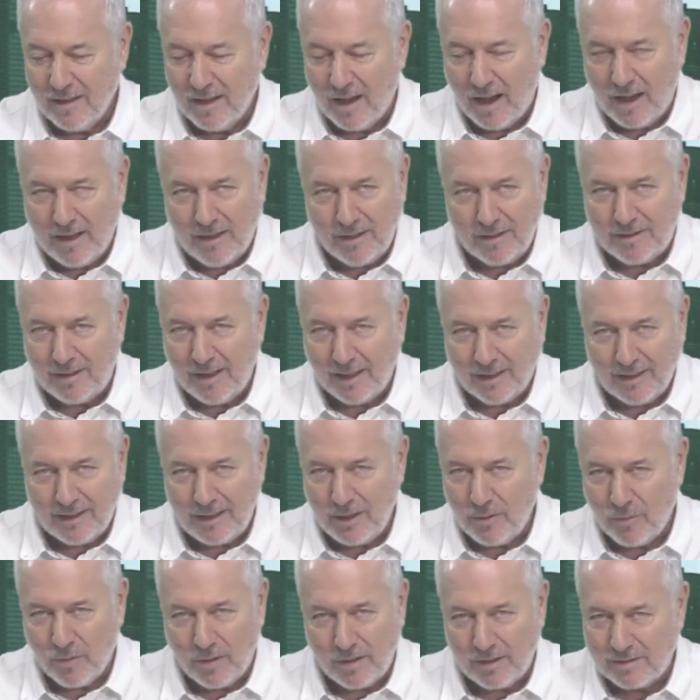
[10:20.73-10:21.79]
I didn't tell
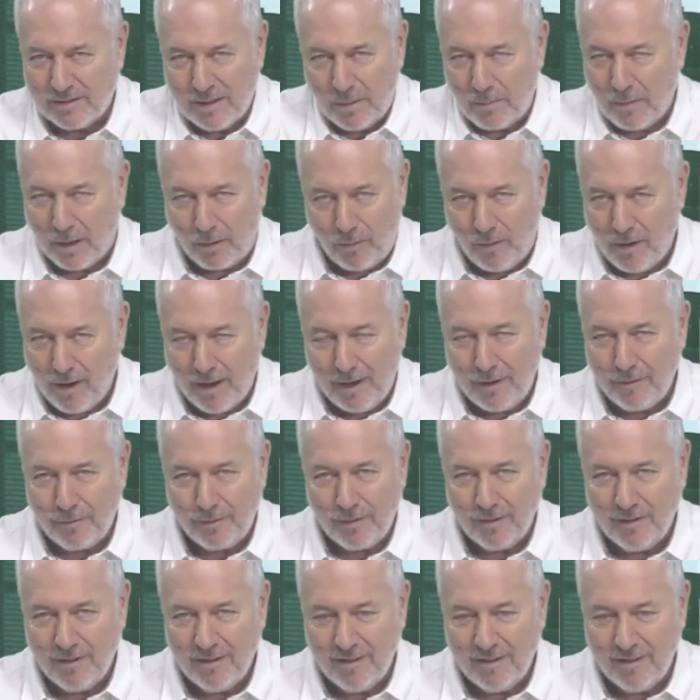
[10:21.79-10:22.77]
anyone except my wife